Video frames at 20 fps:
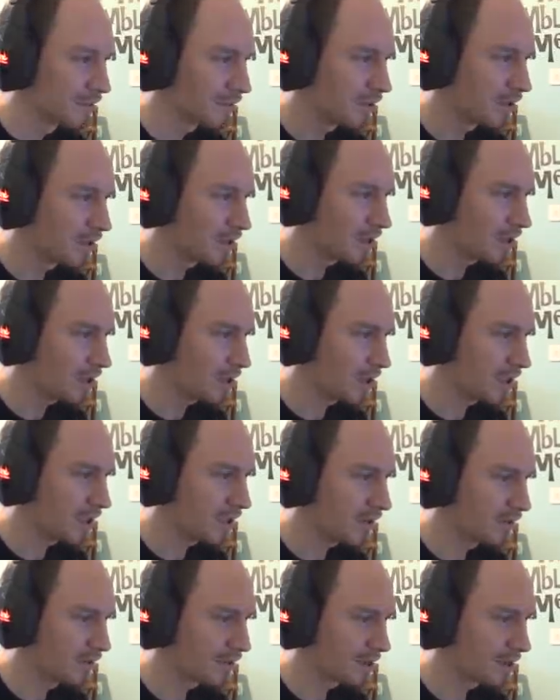But, oh, I
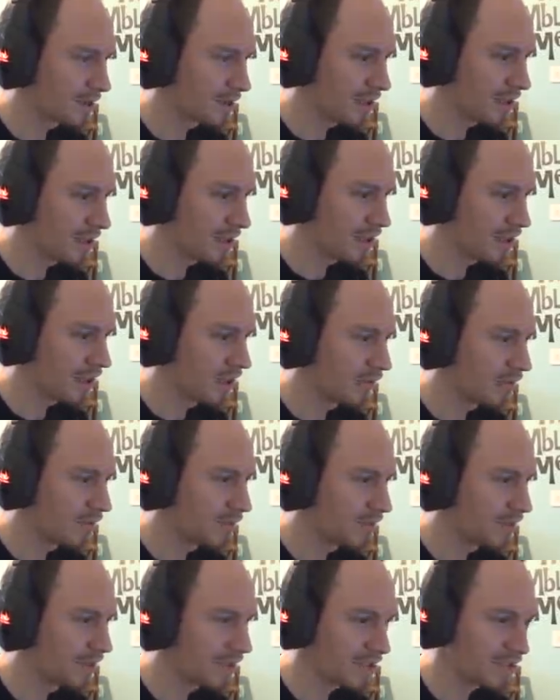love
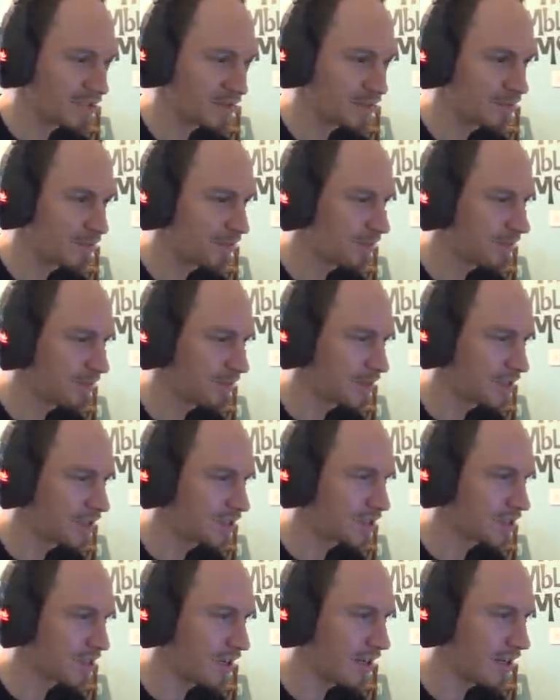this
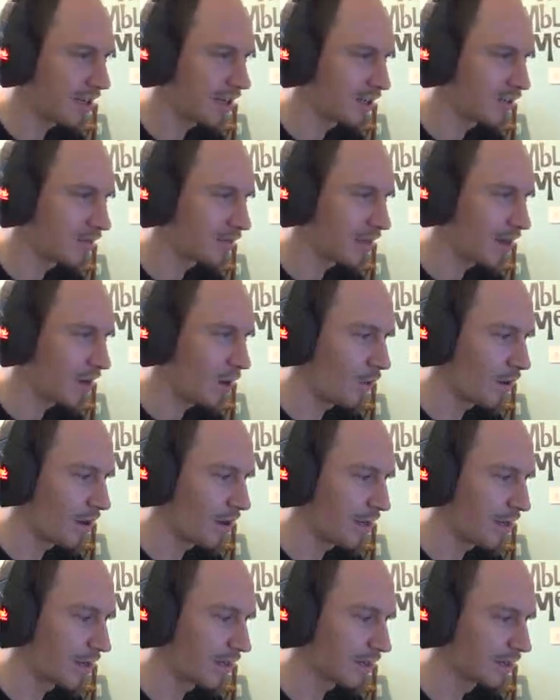style of
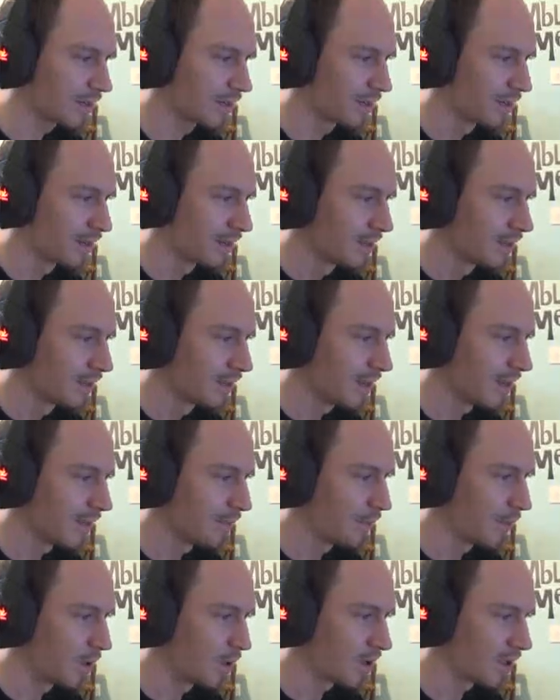railwaying
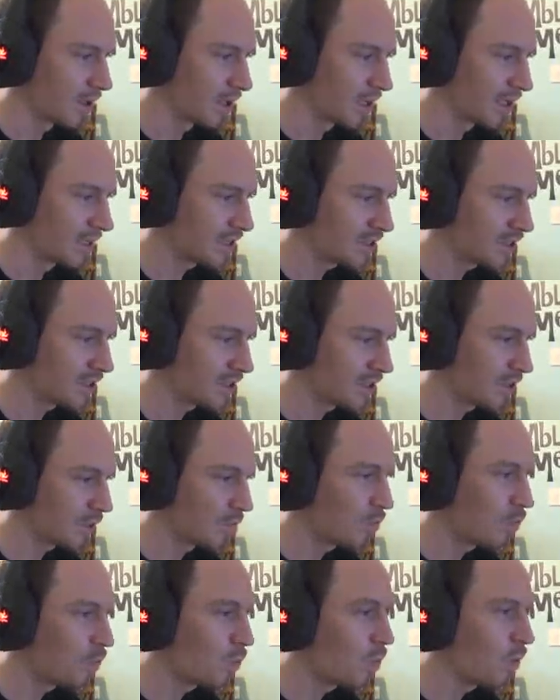and modelling. It's such a
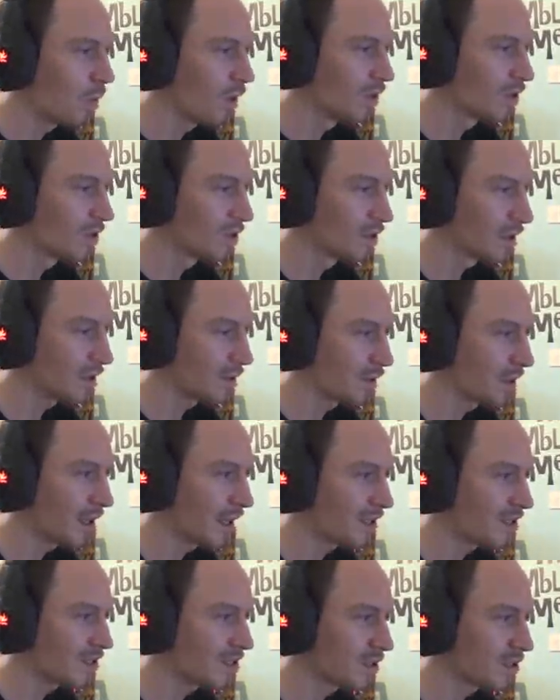that you can
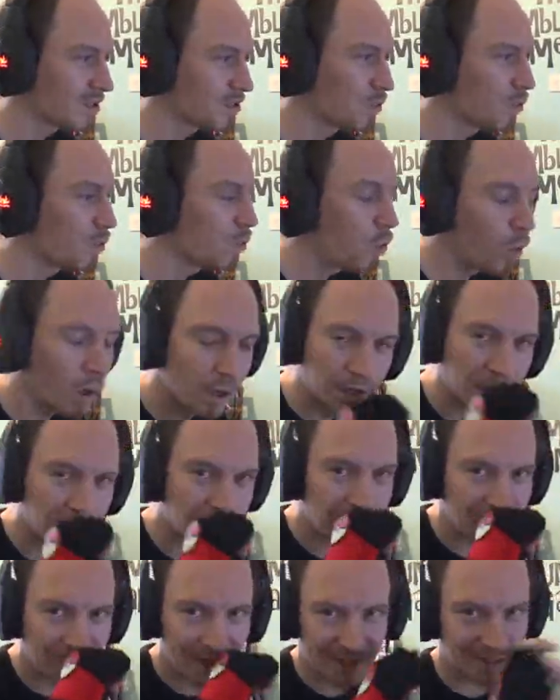get such
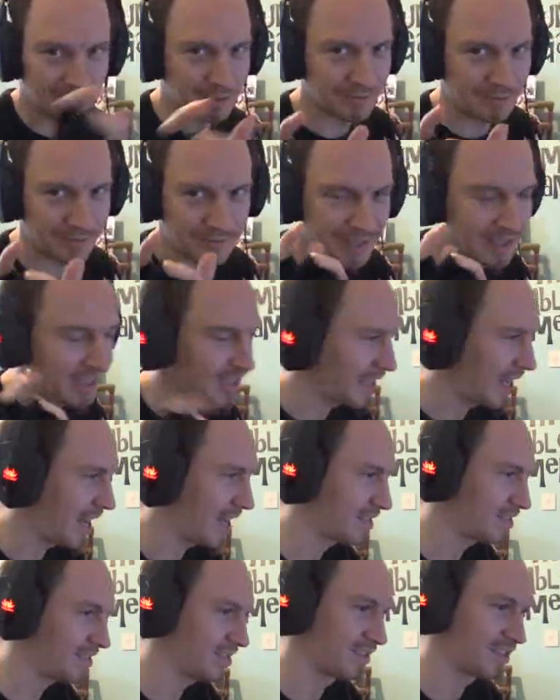wonderful little
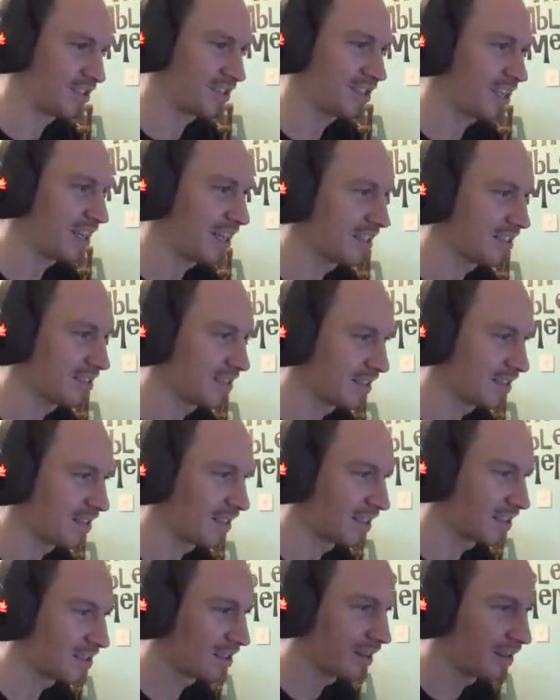vignettes and scenes and
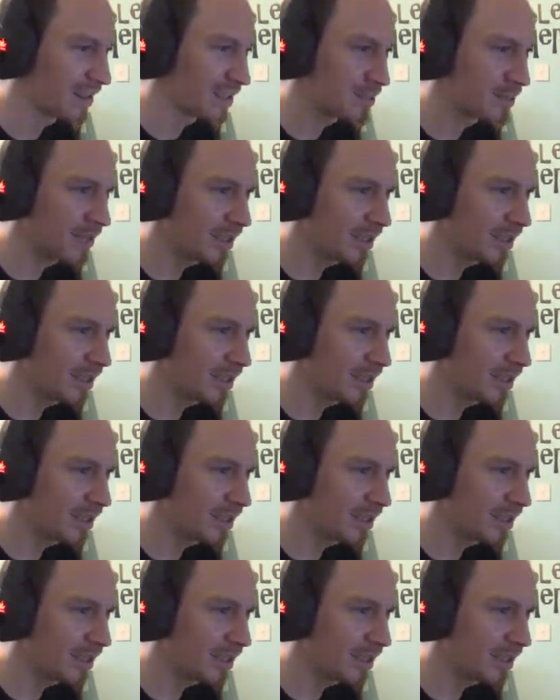things like this.